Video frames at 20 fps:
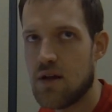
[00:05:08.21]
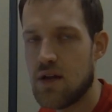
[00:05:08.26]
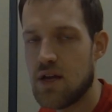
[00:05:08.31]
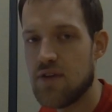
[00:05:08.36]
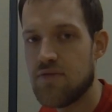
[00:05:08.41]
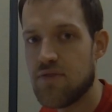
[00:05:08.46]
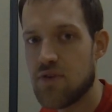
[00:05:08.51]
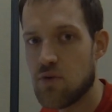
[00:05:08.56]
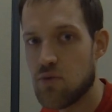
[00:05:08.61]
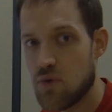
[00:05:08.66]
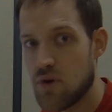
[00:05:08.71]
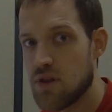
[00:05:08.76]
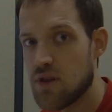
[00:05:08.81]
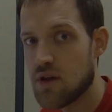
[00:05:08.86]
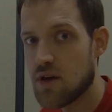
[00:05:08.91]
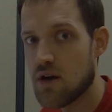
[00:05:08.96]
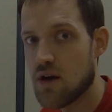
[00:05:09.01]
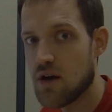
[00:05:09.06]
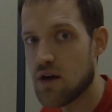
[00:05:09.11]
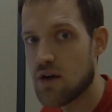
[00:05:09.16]
If you win the
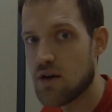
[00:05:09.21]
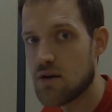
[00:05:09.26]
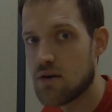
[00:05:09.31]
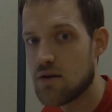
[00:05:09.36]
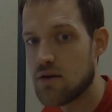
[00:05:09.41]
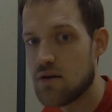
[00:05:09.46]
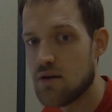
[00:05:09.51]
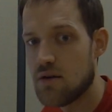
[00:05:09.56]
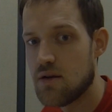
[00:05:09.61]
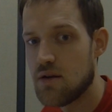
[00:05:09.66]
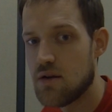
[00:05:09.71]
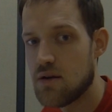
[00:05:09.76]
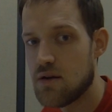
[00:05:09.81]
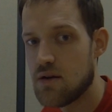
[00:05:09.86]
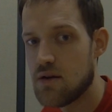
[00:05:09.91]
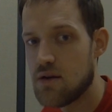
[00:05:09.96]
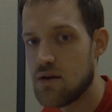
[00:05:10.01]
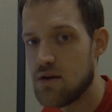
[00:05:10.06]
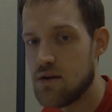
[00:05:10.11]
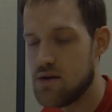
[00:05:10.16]
car,
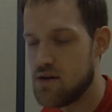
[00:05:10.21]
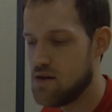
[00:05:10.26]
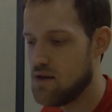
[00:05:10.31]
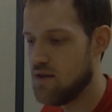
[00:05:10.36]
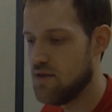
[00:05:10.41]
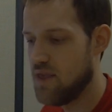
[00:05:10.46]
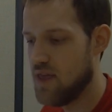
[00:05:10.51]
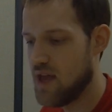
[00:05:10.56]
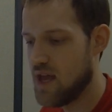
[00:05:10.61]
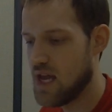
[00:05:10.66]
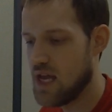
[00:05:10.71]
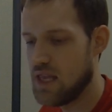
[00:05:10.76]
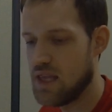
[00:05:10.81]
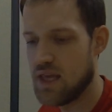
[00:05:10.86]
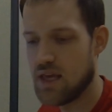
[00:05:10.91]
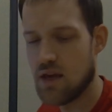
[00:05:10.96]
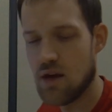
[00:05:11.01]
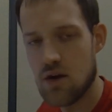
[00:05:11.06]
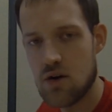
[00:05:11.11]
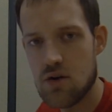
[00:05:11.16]
then
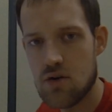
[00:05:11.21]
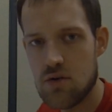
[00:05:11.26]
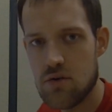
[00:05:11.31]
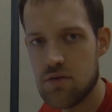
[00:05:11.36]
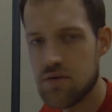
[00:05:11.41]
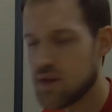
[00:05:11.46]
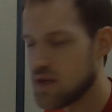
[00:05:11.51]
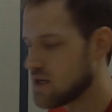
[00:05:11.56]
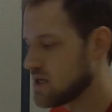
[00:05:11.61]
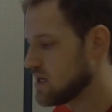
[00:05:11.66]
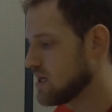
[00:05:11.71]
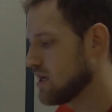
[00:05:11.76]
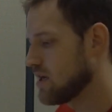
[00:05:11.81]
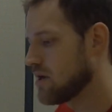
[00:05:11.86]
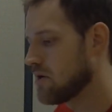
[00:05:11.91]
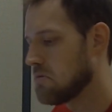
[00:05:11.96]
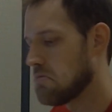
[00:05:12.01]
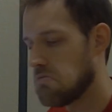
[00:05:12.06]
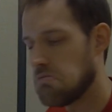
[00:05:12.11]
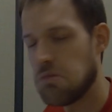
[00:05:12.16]
they take
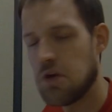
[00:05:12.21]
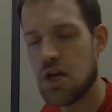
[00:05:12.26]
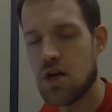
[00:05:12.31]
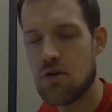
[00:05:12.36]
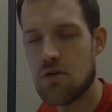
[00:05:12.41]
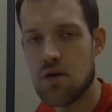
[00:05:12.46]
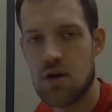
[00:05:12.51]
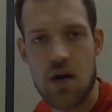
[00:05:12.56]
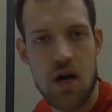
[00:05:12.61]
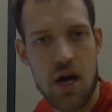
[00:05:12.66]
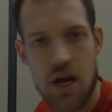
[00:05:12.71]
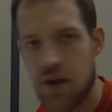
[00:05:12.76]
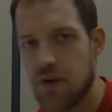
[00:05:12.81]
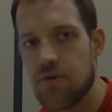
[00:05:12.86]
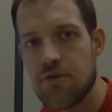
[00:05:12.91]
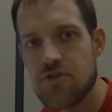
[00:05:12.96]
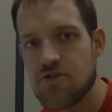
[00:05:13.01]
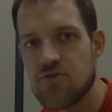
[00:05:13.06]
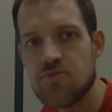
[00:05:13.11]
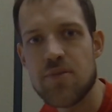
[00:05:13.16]

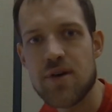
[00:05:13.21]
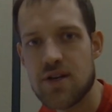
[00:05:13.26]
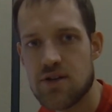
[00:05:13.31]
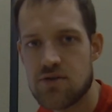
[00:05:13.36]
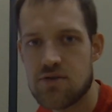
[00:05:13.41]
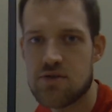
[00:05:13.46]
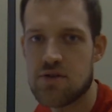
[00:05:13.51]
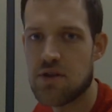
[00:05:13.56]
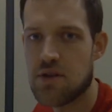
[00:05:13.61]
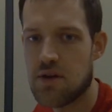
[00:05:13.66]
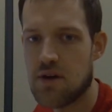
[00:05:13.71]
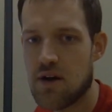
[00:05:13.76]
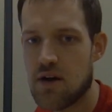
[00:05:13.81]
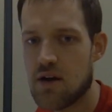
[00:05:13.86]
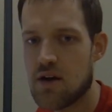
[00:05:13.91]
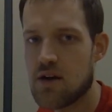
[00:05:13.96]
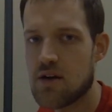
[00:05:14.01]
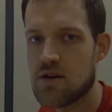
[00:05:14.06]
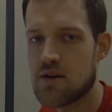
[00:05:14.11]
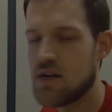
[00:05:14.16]
hundreds of pictures of the
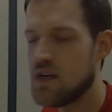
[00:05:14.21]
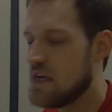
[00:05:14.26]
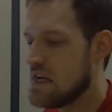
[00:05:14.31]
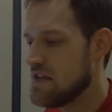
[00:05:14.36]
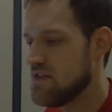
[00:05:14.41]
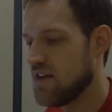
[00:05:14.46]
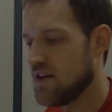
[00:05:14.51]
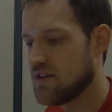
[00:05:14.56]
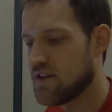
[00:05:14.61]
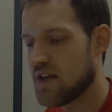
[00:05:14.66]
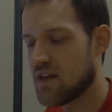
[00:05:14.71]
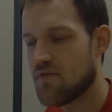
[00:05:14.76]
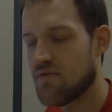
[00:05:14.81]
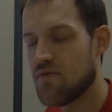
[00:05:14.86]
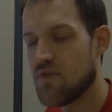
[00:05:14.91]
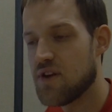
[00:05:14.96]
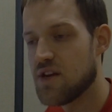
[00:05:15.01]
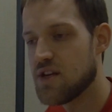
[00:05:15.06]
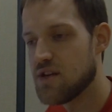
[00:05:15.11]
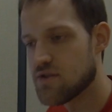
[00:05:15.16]
car. They'll take
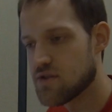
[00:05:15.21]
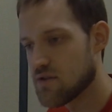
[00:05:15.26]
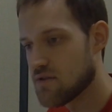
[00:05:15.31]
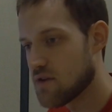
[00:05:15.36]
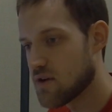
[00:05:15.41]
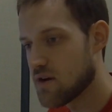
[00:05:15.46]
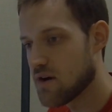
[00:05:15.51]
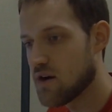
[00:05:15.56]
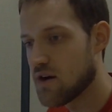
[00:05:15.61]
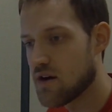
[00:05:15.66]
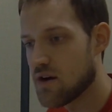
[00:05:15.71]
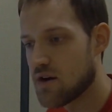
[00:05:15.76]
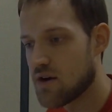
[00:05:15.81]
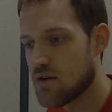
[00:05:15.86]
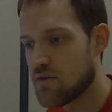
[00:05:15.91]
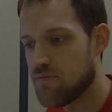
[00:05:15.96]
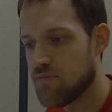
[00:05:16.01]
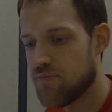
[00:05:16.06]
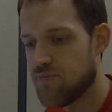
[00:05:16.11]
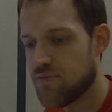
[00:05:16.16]
videos of the car.